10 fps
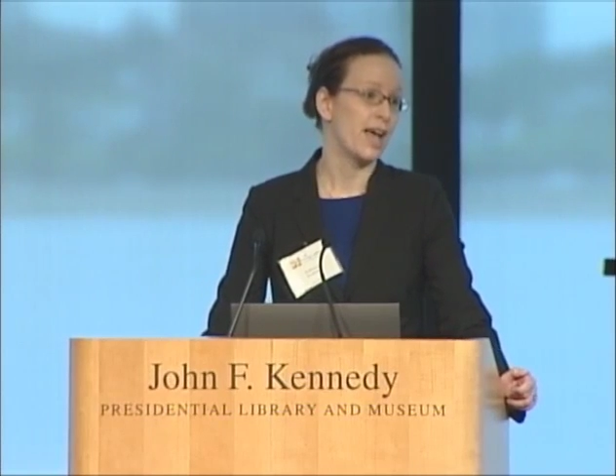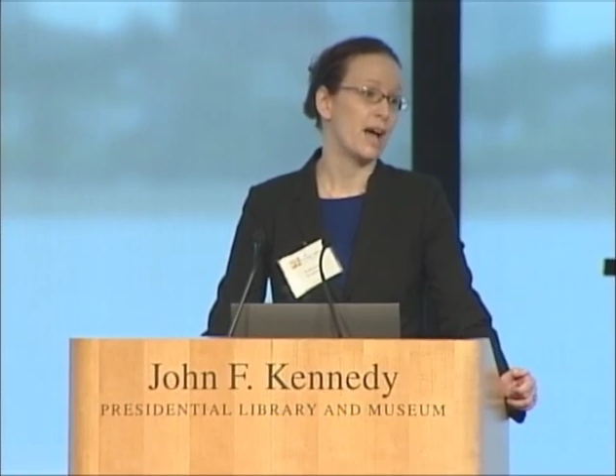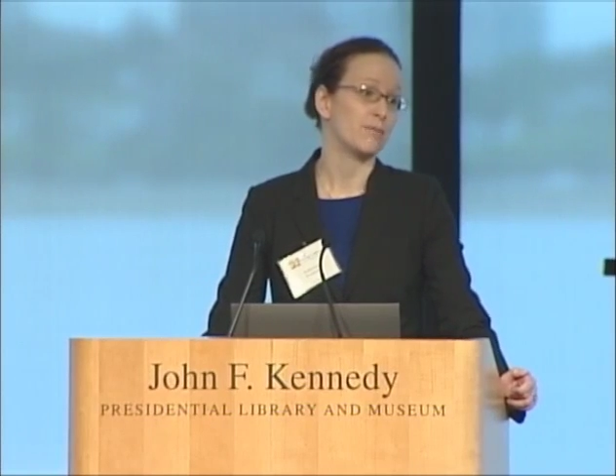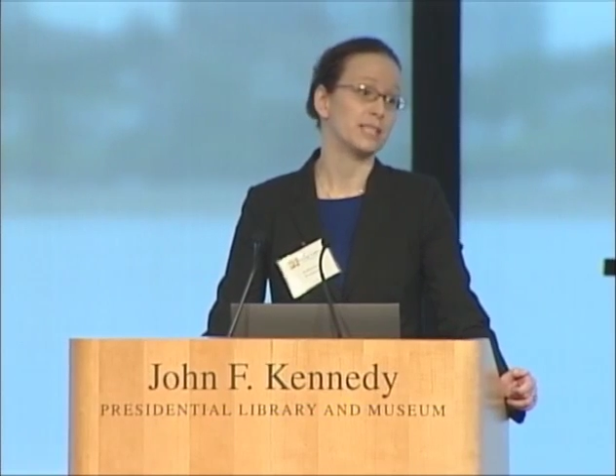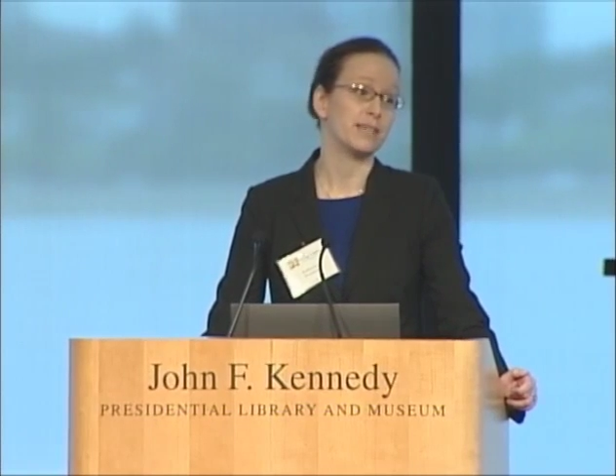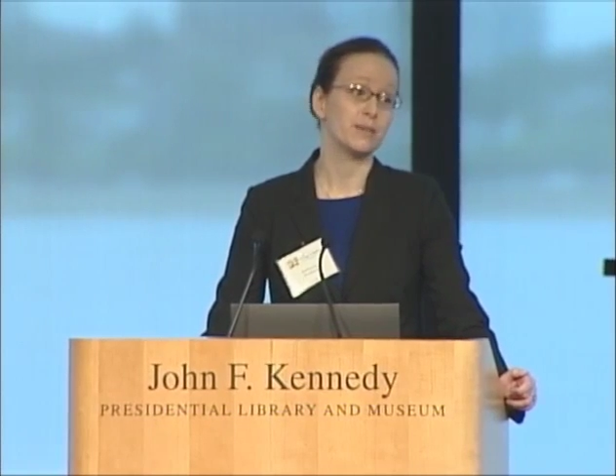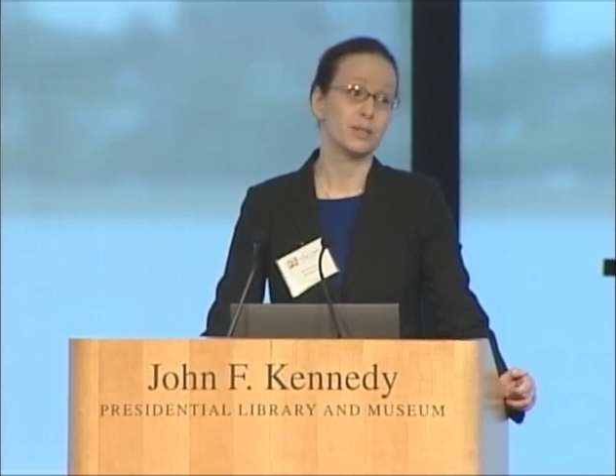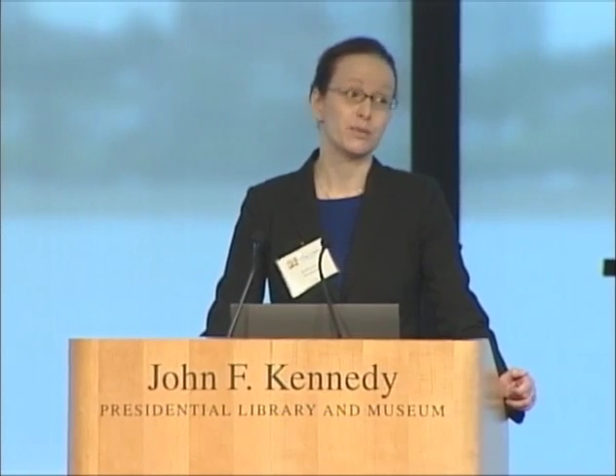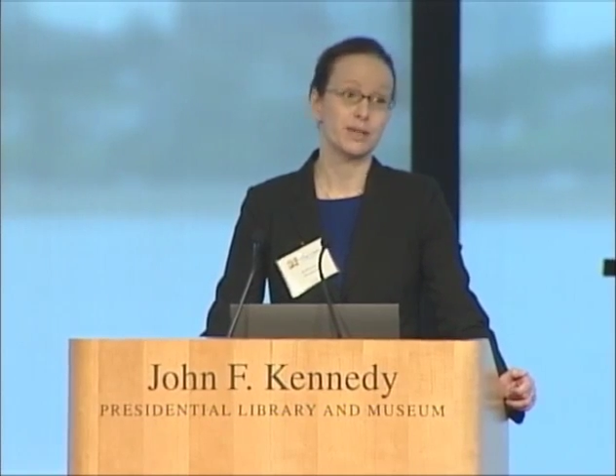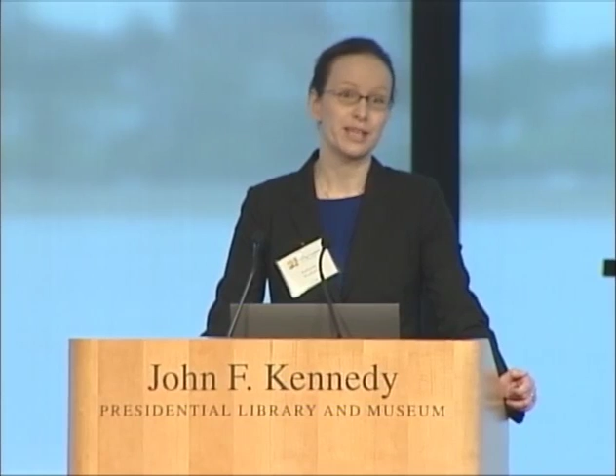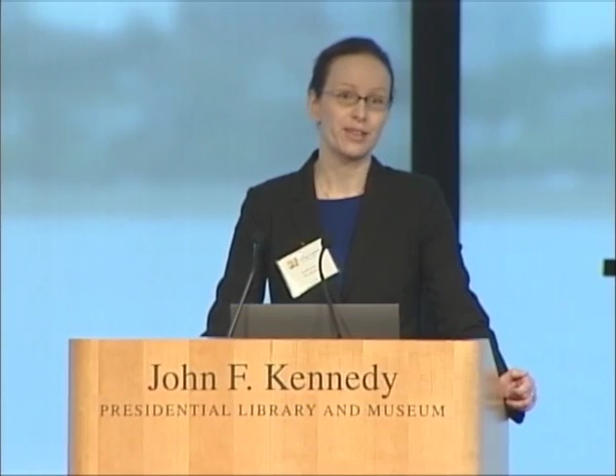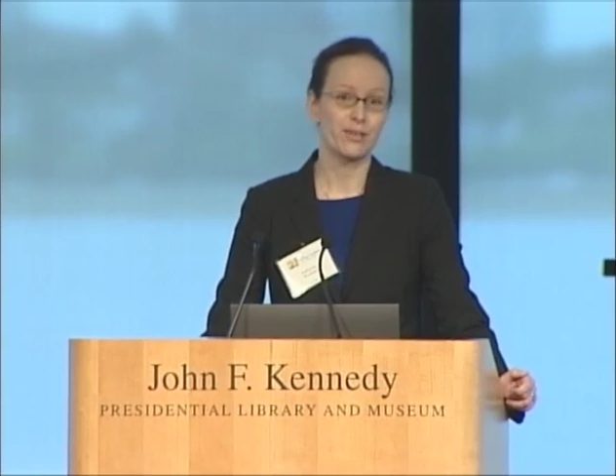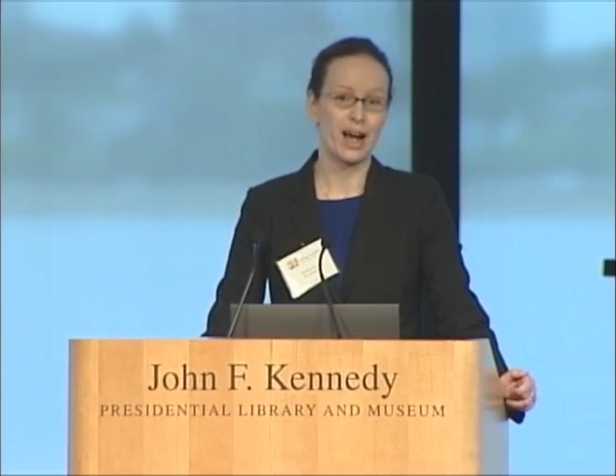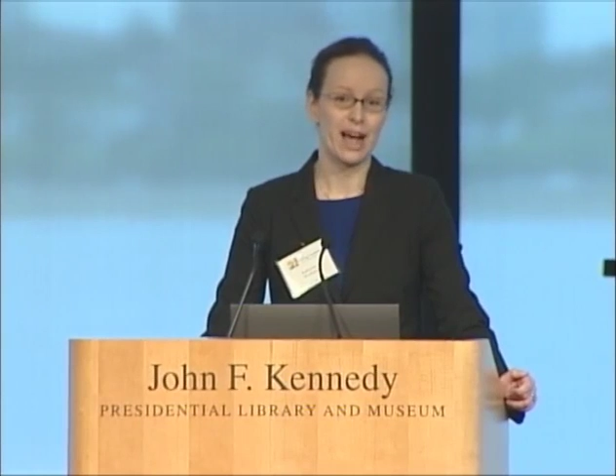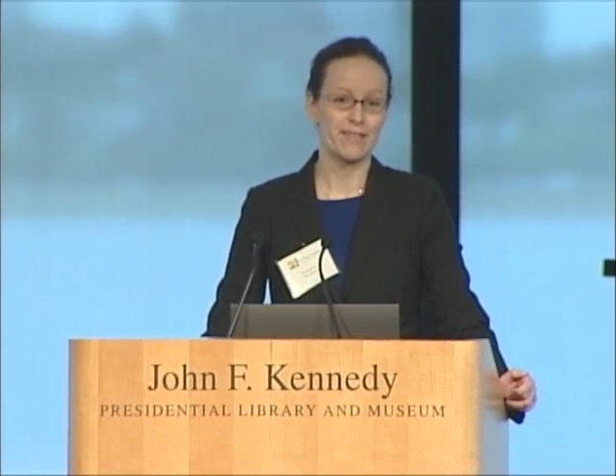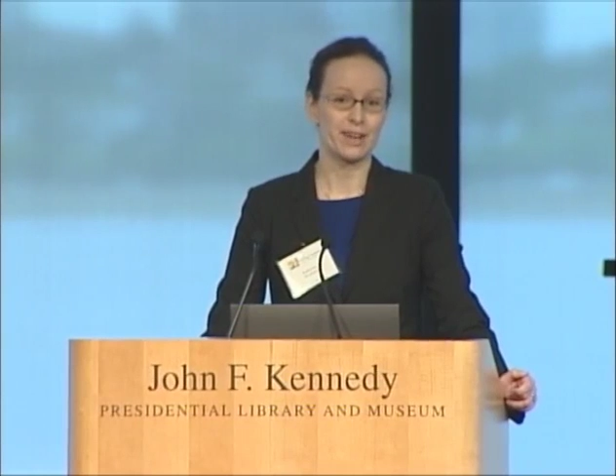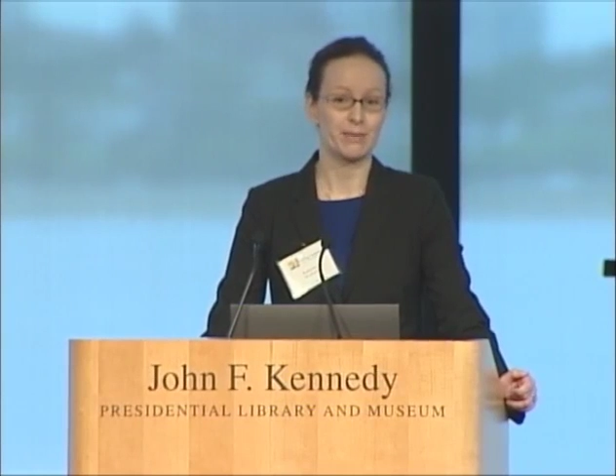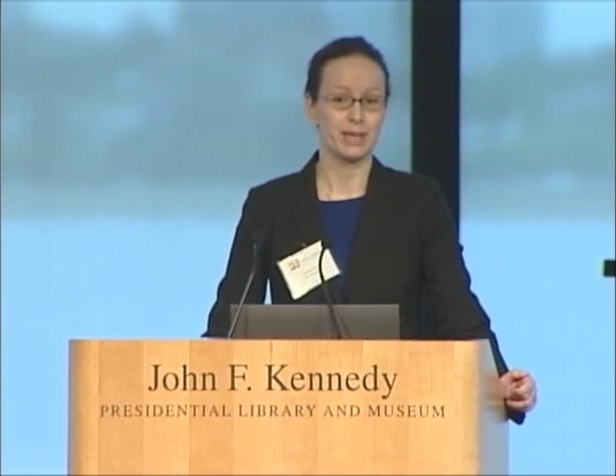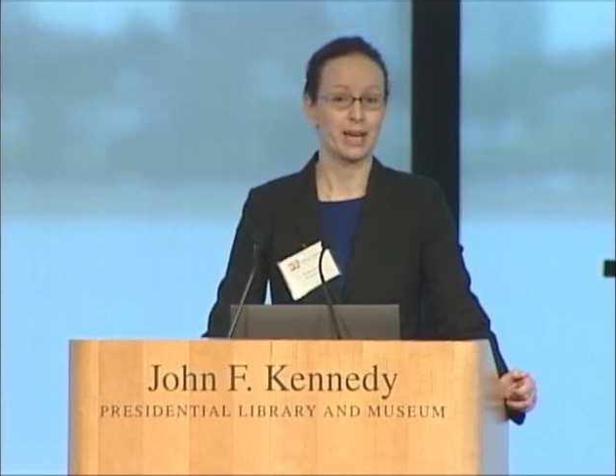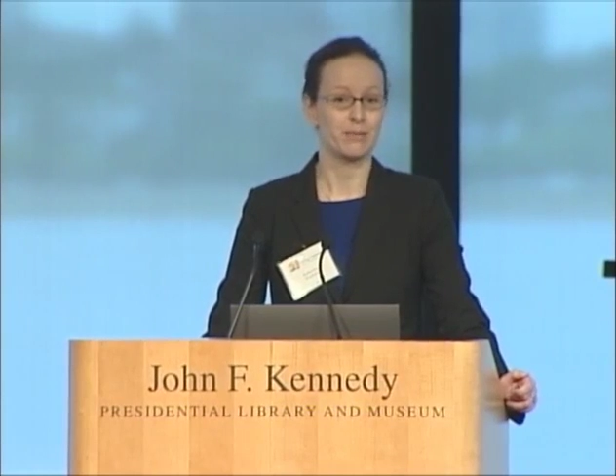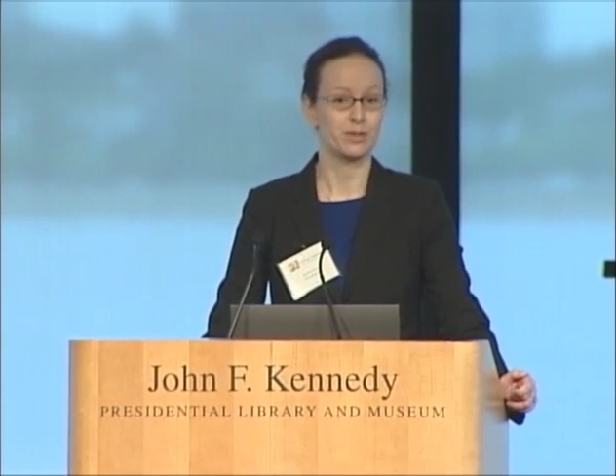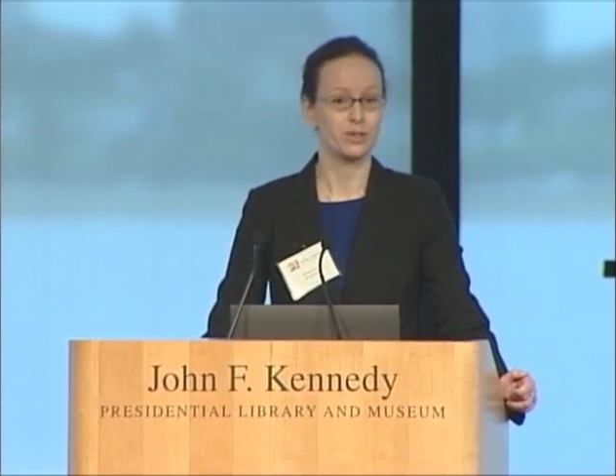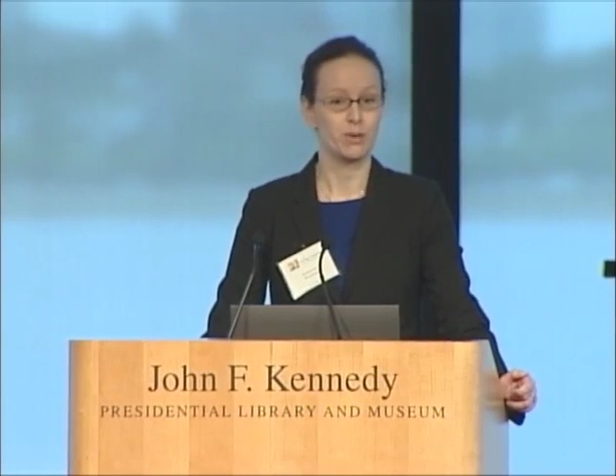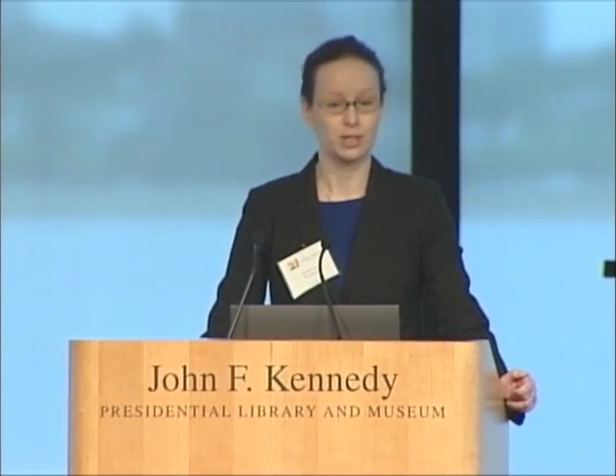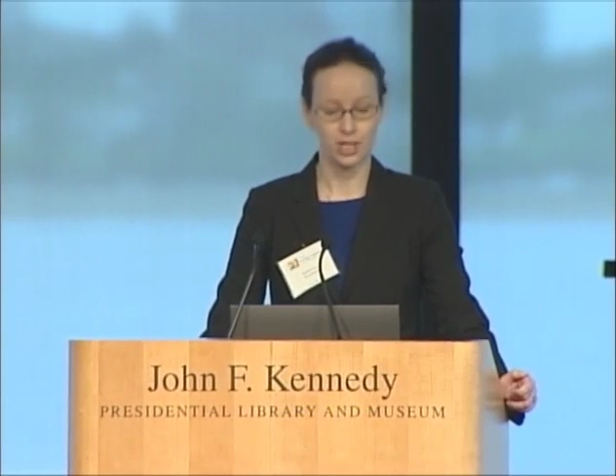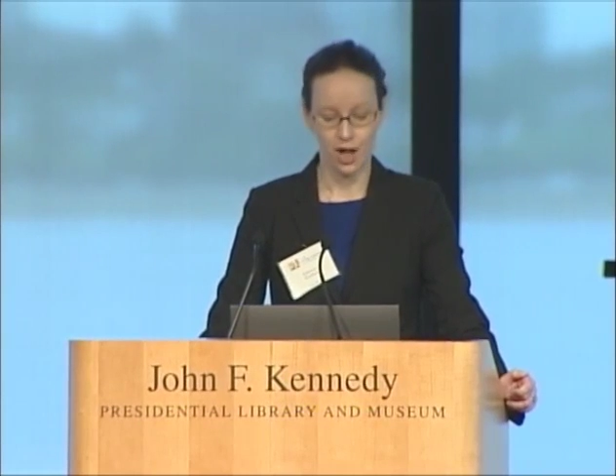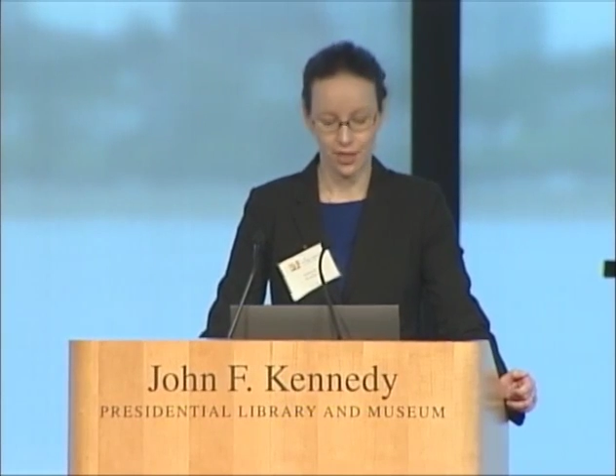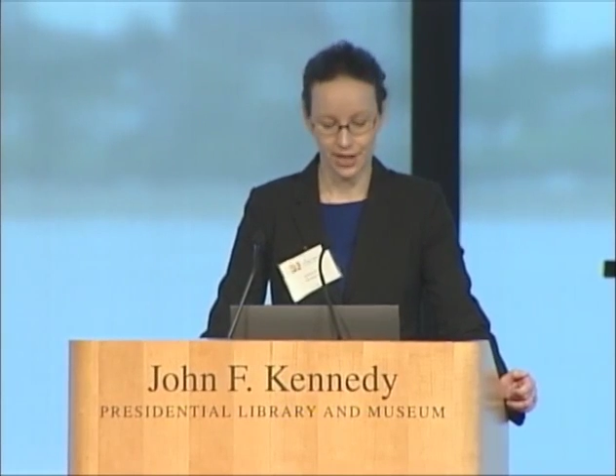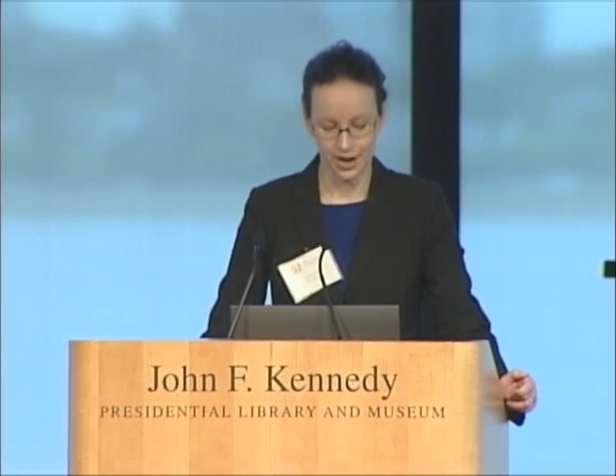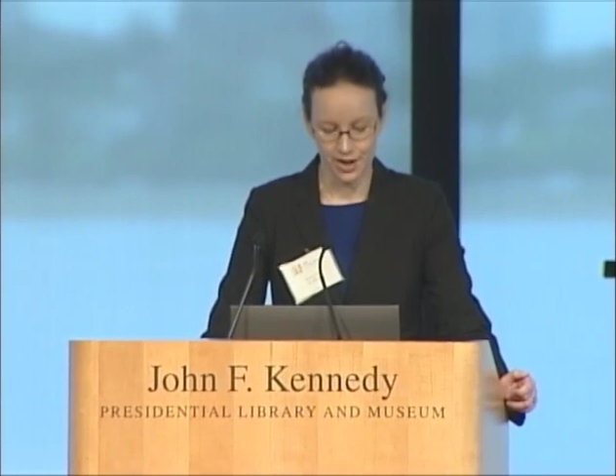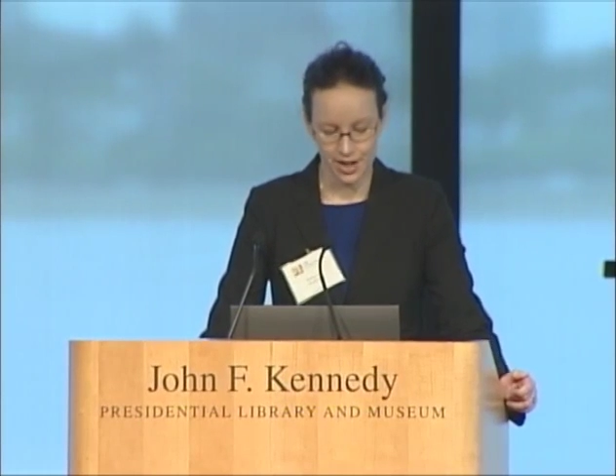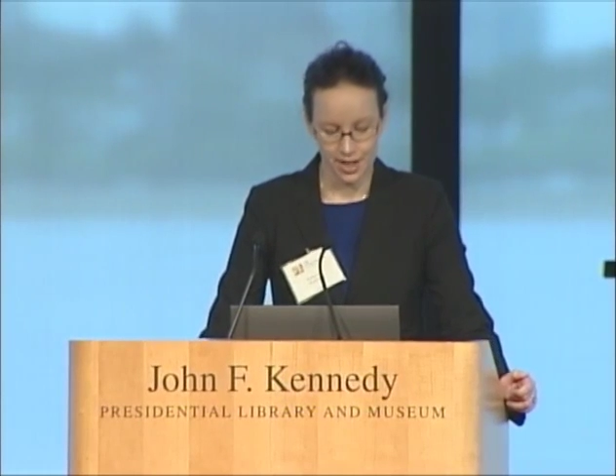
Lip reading: and was able to really thrive and become so much healthier